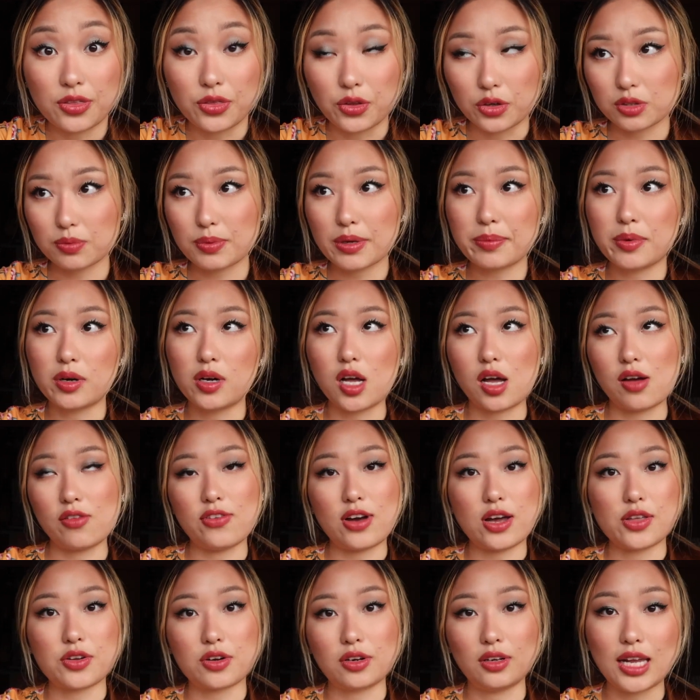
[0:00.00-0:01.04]
Those people of
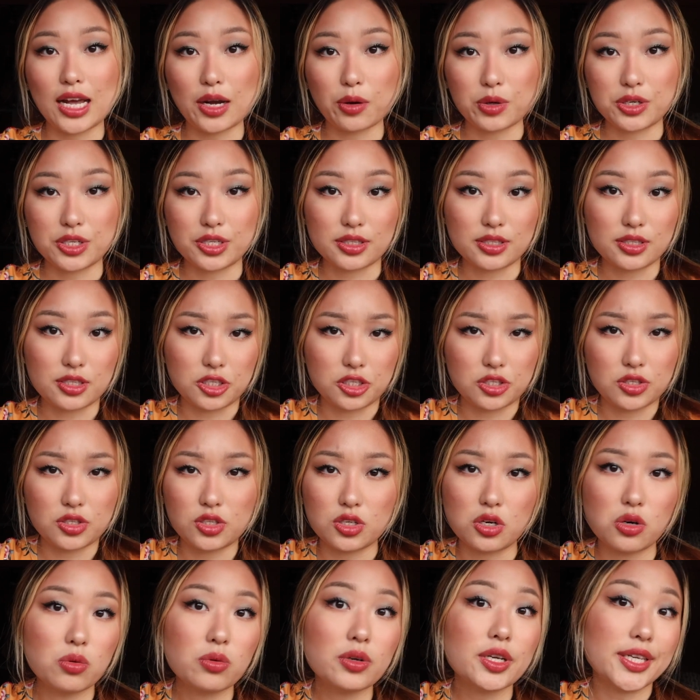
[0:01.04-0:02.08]
other languages just
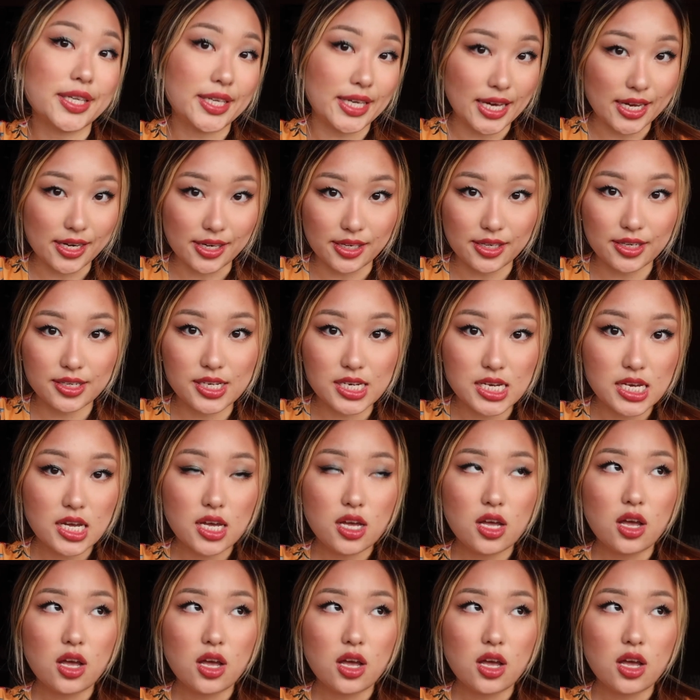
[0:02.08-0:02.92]
don't get it.